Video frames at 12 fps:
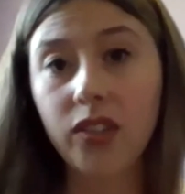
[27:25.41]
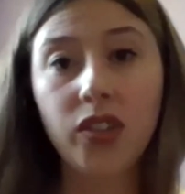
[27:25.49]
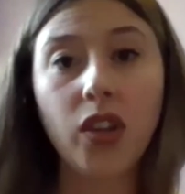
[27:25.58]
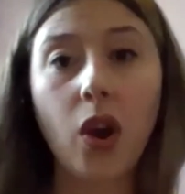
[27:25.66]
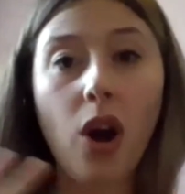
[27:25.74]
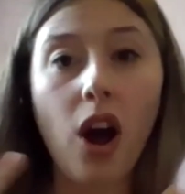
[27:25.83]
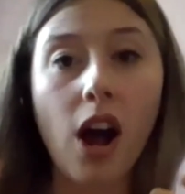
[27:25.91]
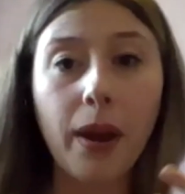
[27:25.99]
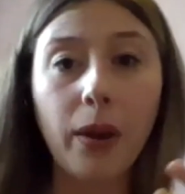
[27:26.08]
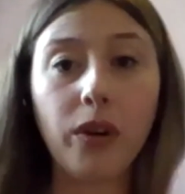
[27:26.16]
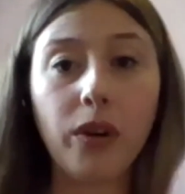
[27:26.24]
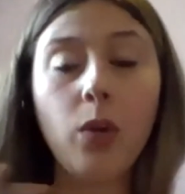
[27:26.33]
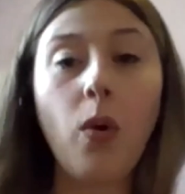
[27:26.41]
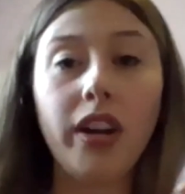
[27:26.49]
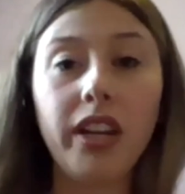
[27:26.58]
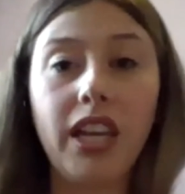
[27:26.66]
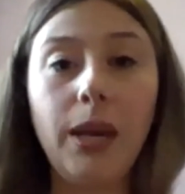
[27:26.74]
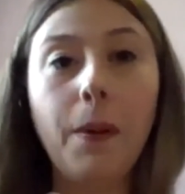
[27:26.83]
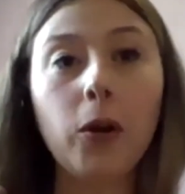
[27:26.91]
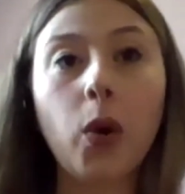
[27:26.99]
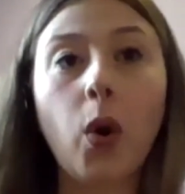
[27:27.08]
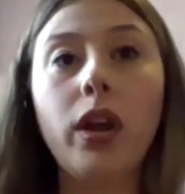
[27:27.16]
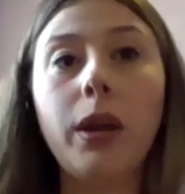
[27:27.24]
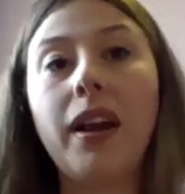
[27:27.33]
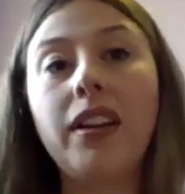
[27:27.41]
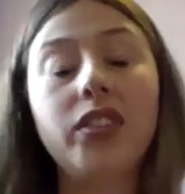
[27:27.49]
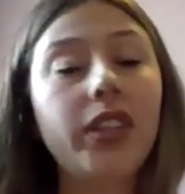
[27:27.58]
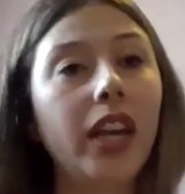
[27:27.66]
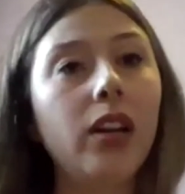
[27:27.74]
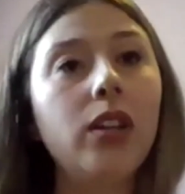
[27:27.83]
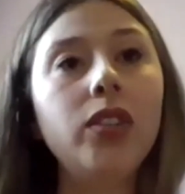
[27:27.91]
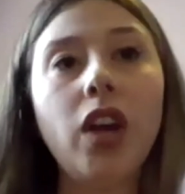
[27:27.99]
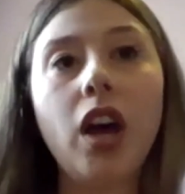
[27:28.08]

So I really want to keep on growing my skills.